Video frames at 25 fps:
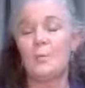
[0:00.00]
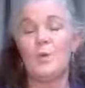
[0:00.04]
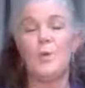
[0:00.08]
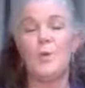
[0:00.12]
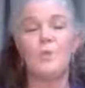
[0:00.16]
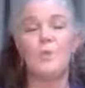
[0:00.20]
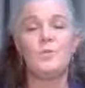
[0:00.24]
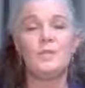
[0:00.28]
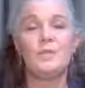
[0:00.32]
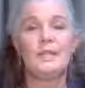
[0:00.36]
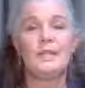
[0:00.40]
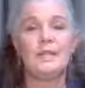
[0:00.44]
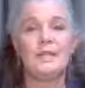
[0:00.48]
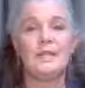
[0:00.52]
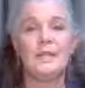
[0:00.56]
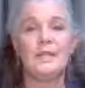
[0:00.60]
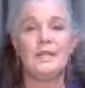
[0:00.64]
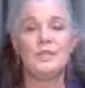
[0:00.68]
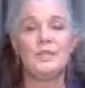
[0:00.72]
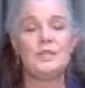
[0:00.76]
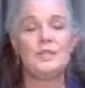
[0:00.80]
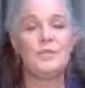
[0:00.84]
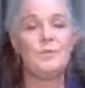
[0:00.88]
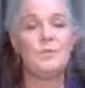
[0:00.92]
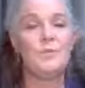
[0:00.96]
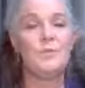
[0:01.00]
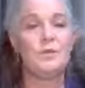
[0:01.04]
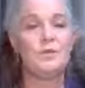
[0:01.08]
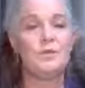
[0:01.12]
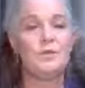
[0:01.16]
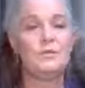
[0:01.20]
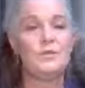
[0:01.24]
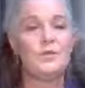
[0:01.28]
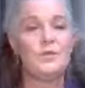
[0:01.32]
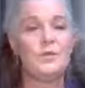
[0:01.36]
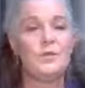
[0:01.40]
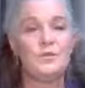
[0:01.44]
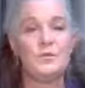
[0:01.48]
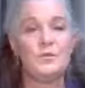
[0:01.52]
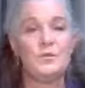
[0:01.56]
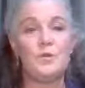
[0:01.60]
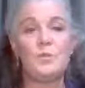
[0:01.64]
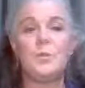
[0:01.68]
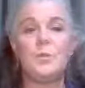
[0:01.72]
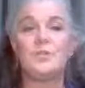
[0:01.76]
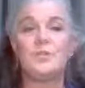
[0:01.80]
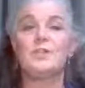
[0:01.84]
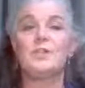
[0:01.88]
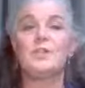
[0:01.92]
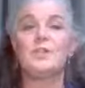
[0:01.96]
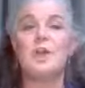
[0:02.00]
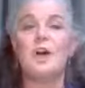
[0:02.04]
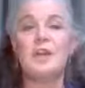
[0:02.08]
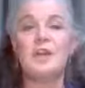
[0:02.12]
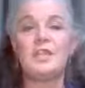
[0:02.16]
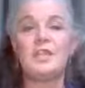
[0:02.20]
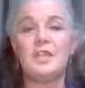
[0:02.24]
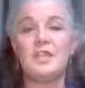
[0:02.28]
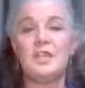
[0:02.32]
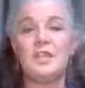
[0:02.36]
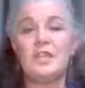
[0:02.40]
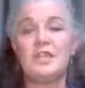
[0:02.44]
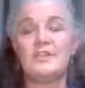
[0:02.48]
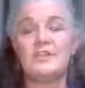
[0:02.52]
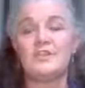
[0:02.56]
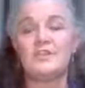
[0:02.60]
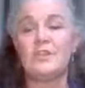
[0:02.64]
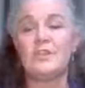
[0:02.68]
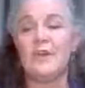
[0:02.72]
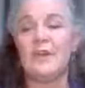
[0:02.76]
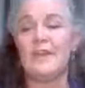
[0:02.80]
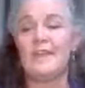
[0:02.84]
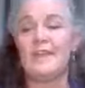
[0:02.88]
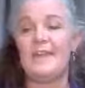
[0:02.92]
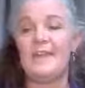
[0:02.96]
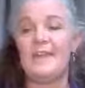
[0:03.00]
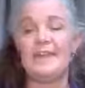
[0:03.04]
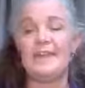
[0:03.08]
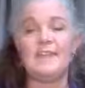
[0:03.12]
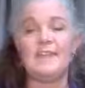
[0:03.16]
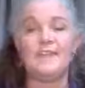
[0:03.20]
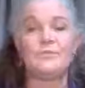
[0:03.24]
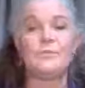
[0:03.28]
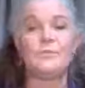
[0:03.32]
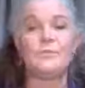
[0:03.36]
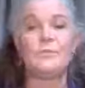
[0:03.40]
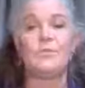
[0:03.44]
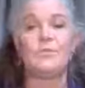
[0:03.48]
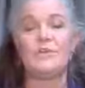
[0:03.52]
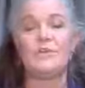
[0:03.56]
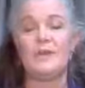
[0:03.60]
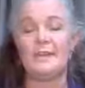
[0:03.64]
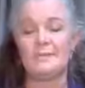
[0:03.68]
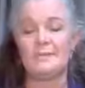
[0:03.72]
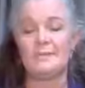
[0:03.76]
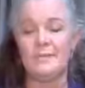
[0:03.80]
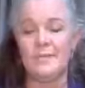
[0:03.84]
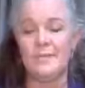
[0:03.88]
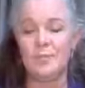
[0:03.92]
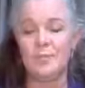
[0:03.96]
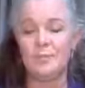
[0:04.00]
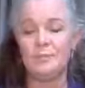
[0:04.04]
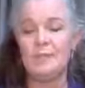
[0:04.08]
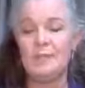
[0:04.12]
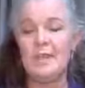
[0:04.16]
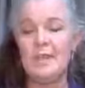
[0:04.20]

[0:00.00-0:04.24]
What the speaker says: or putting it under the full moonlight and things like that is more ideal.